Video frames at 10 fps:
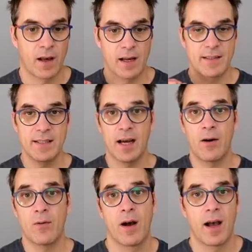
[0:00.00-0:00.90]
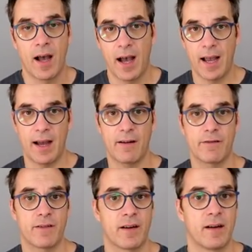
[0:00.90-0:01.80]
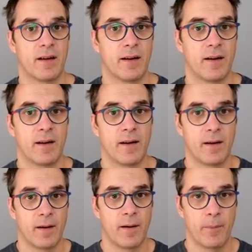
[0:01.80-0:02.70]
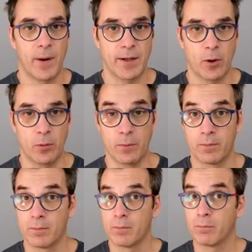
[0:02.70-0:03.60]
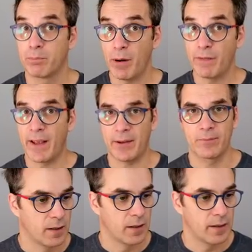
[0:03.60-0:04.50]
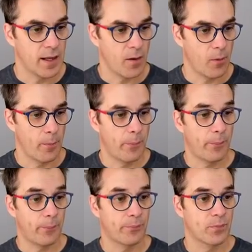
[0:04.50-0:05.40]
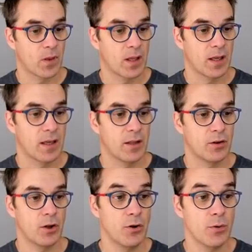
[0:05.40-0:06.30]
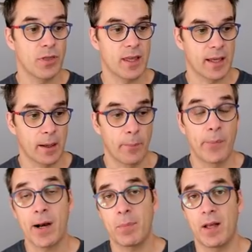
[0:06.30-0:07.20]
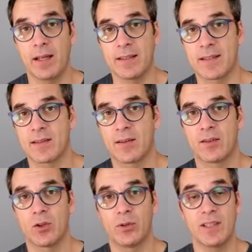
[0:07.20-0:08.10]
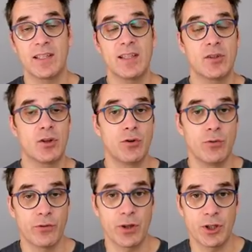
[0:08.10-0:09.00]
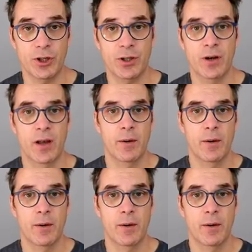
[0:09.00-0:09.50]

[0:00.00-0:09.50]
I see now I have my code. Perfect. Now, the new thing, pipelines. So this is the new feature.